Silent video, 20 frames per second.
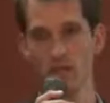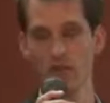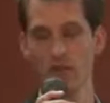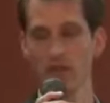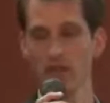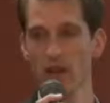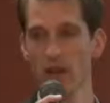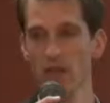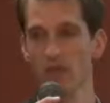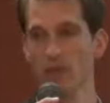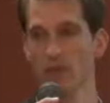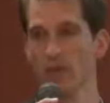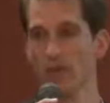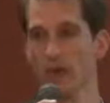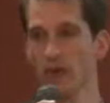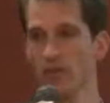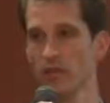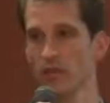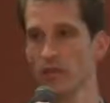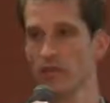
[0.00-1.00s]
but that would be
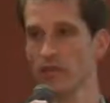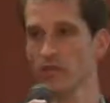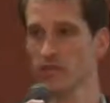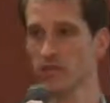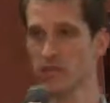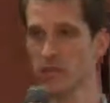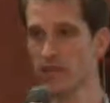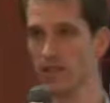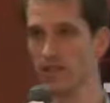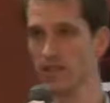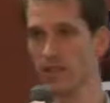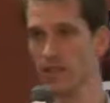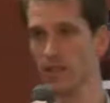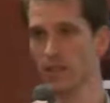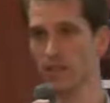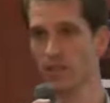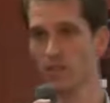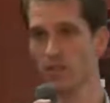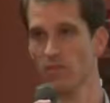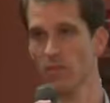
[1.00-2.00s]
about the extent
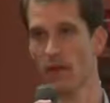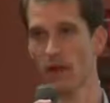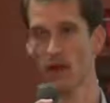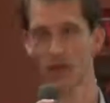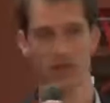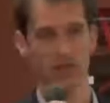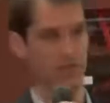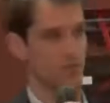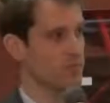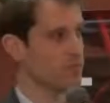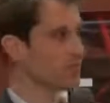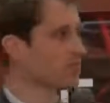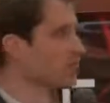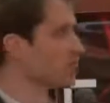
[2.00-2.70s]
of its impact.